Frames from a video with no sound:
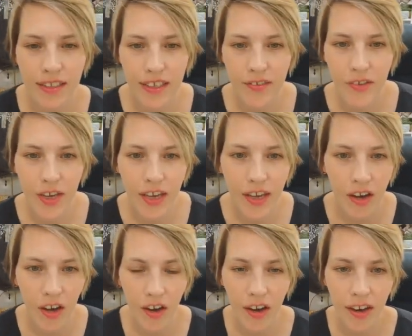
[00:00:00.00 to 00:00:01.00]

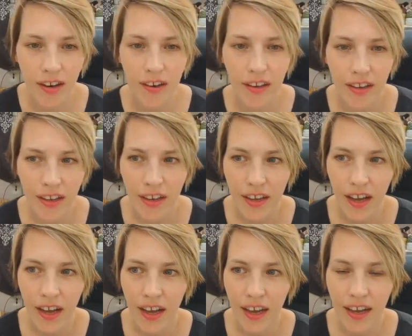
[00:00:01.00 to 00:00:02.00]
giving on
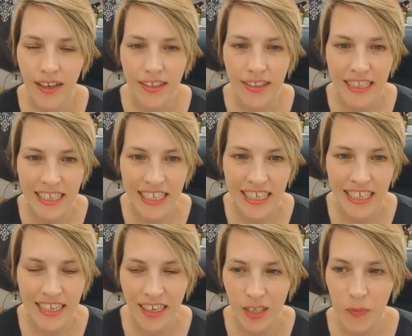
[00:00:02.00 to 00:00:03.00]

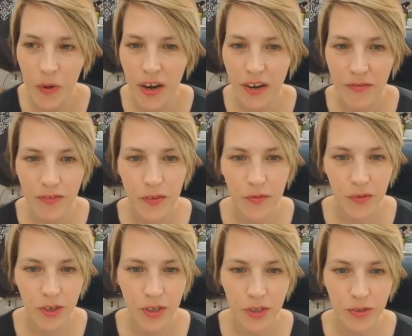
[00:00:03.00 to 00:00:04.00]
as part of the
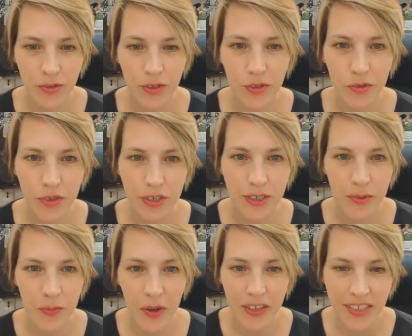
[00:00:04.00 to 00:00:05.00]
virtual tour
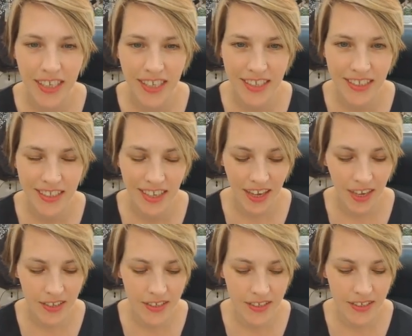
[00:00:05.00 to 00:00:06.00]
to Baltics,
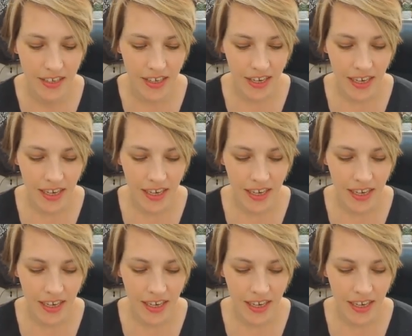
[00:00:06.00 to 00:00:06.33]
and